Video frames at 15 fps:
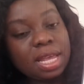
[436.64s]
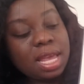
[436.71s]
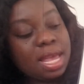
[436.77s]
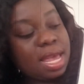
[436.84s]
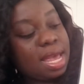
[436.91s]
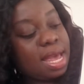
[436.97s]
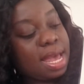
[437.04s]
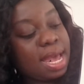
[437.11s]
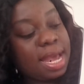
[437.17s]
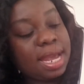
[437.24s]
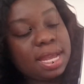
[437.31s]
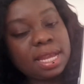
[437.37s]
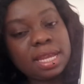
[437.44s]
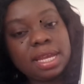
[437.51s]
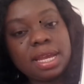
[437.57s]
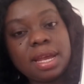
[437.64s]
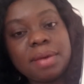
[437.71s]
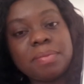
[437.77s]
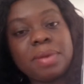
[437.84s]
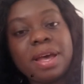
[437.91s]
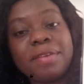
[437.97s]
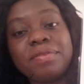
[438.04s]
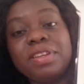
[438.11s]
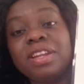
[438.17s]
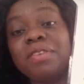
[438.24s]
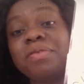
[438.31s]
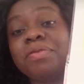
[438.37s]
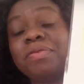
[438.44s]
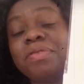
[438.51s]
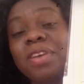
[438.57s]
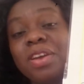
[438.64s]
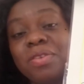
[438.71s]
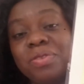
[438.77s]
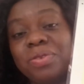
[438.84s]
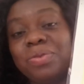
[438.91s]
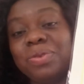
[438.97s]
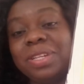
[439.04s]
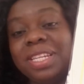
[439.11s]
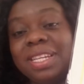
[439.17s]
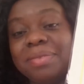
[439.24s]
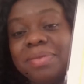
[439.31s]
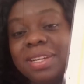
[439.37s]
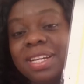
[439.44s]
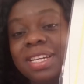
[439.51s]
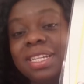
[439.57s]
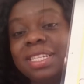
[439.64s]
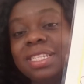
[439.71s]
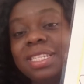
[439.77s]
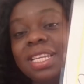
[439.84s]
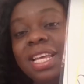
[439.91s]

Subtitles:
I am having a very good day because